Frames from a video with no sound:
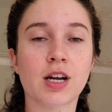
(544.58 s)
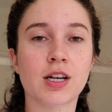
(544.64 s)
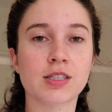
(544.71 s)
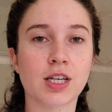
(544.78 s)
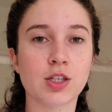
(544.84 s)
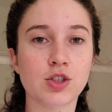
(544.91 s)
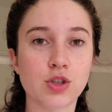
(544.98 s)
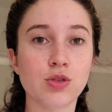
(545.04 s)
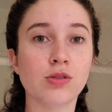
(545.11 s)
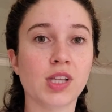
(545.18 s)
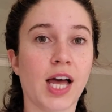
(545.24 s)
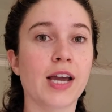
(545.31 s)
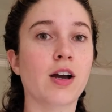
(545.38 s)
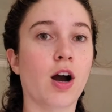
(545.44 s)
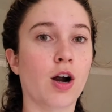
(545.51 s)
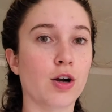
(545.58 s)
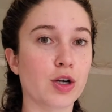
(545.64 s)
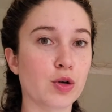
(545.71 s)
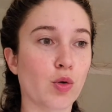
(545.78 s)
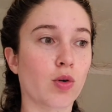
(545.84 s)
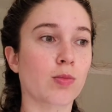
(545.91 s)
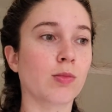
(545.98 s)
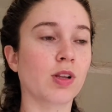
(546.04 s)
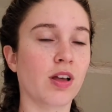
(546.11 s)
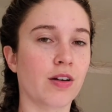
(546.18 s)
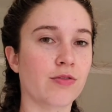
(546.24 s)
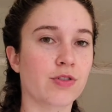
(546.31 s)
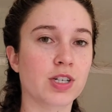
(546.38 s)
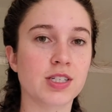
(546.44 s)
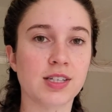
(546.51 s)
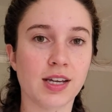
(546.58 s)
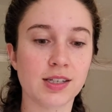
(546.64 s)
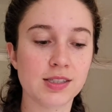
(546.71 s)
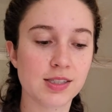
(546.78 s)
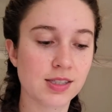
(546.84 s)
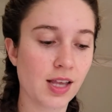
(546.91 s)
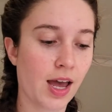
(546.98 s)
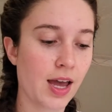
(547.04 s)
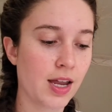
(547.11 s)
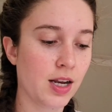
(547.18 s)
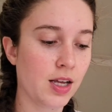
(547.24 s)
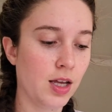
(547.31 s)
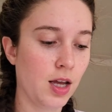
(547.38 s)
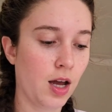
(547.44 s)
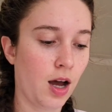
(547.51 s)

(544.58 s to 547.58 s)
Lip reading: because I do like our normal everyday set.